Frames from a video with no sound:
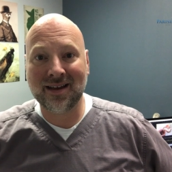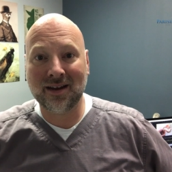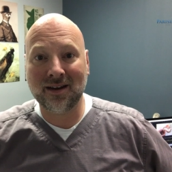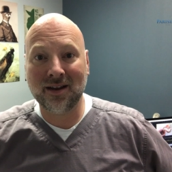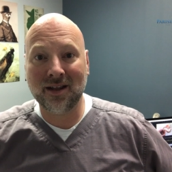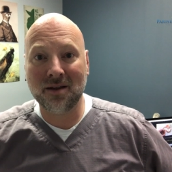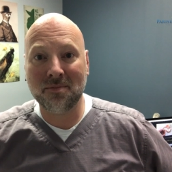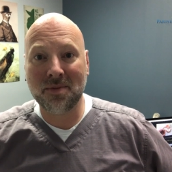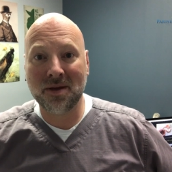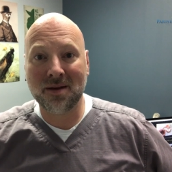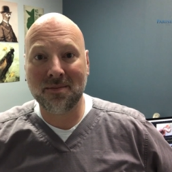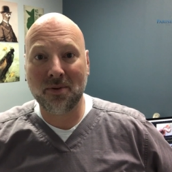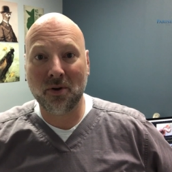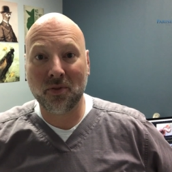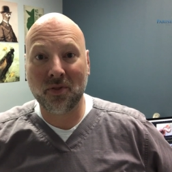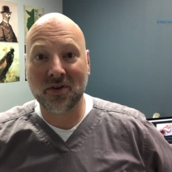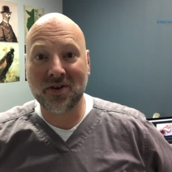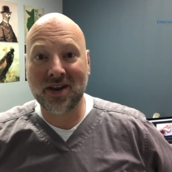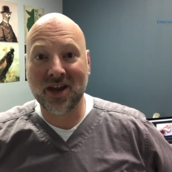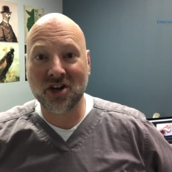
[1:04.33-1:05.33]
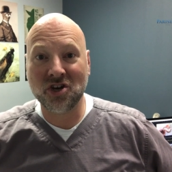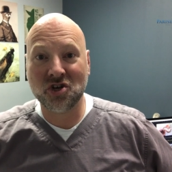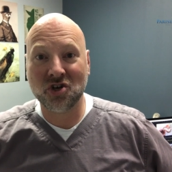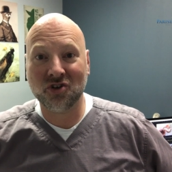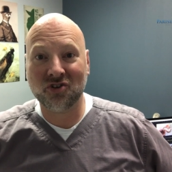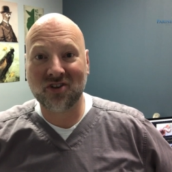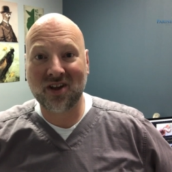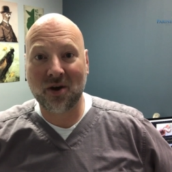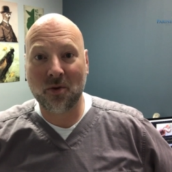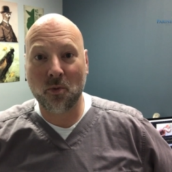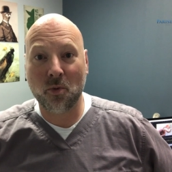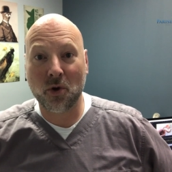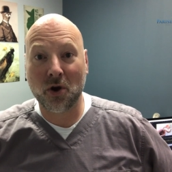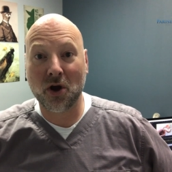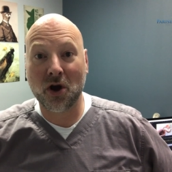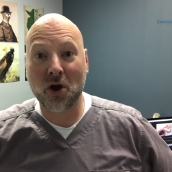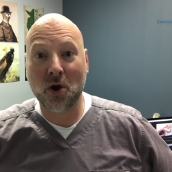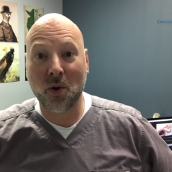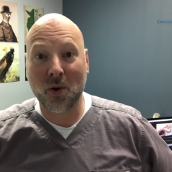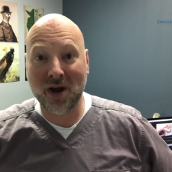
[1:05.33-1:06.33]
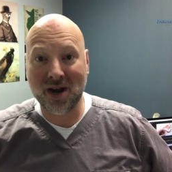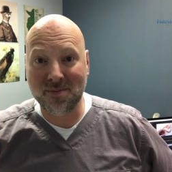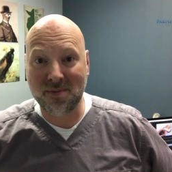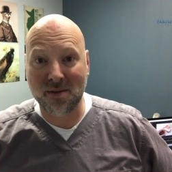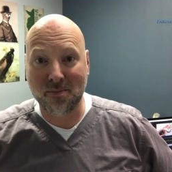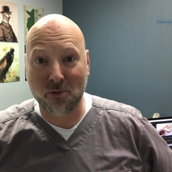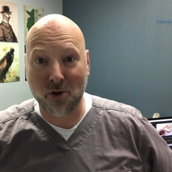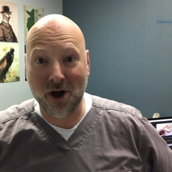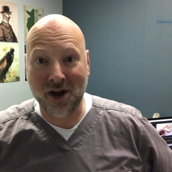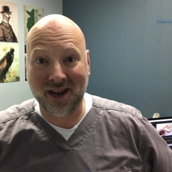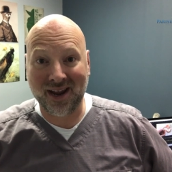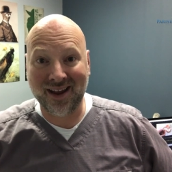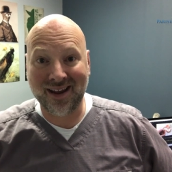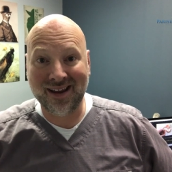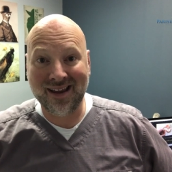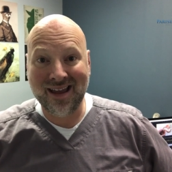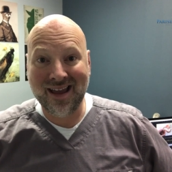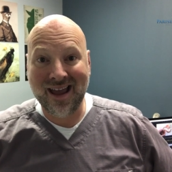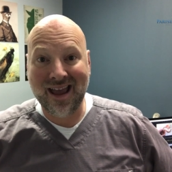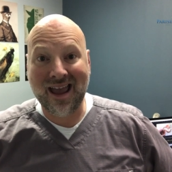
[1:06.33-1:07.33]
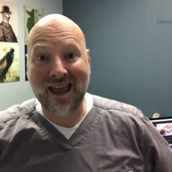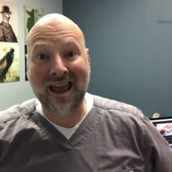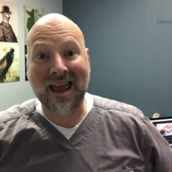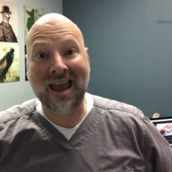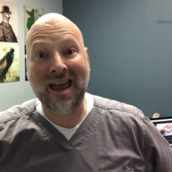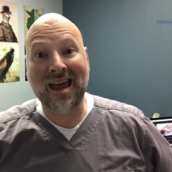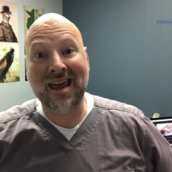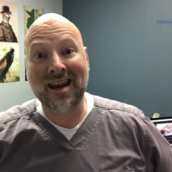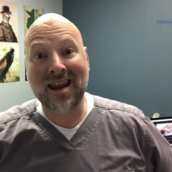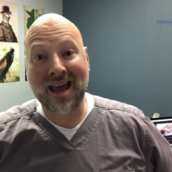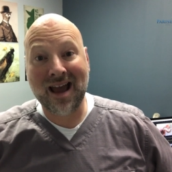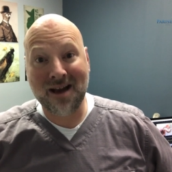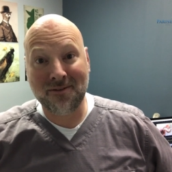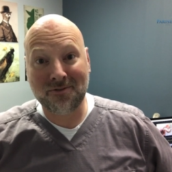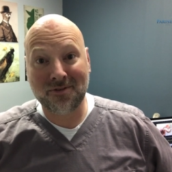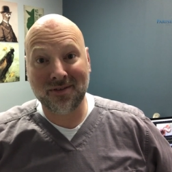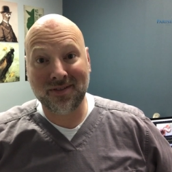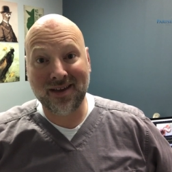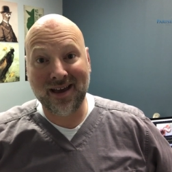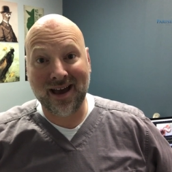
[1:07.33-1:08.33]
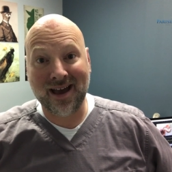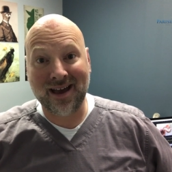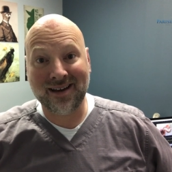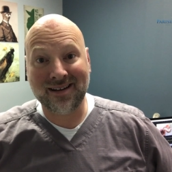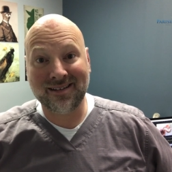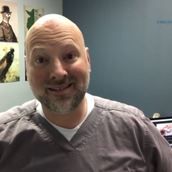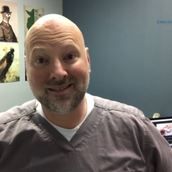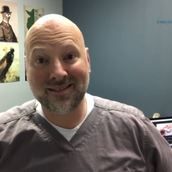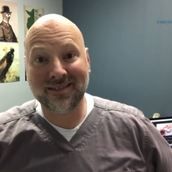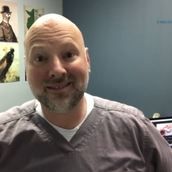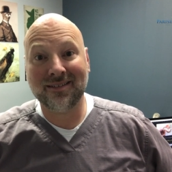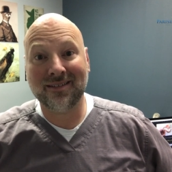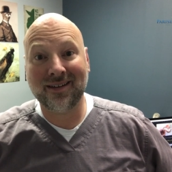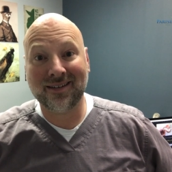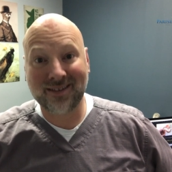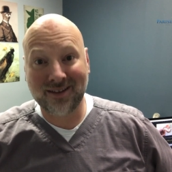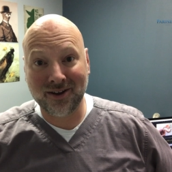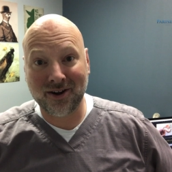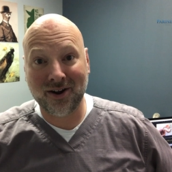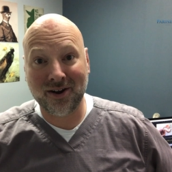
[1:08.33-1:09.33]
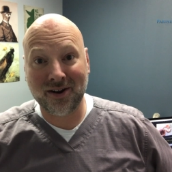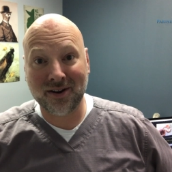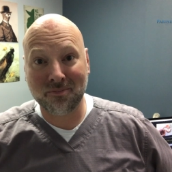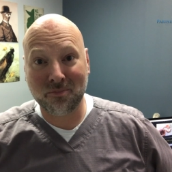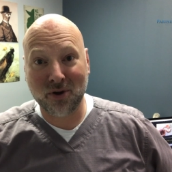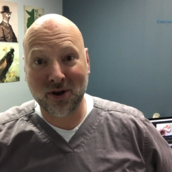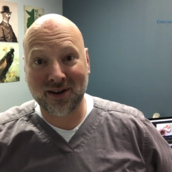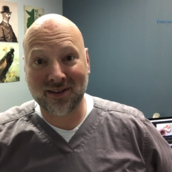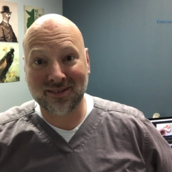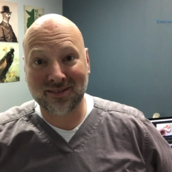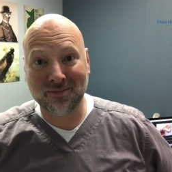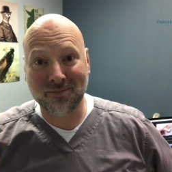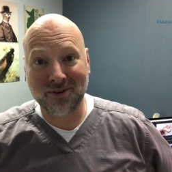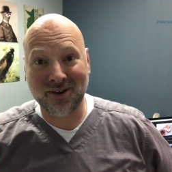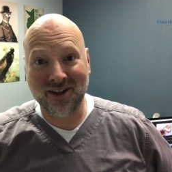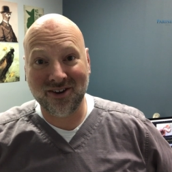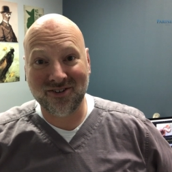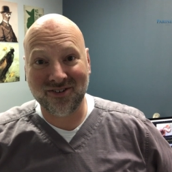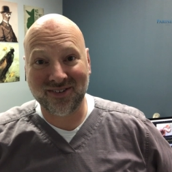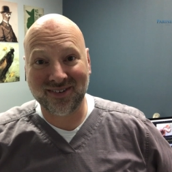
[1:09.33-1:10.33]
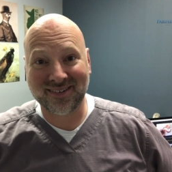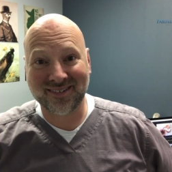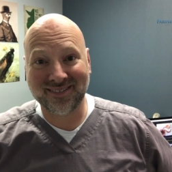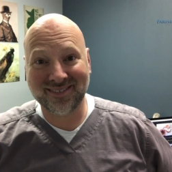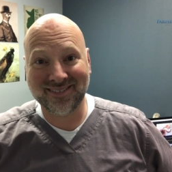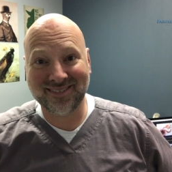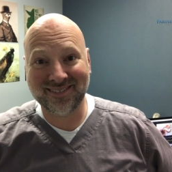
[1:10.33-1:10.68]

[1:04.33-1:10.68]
a little bit about the dentures that we're going to be breaking. And after that, let's get on to breaking some dentures.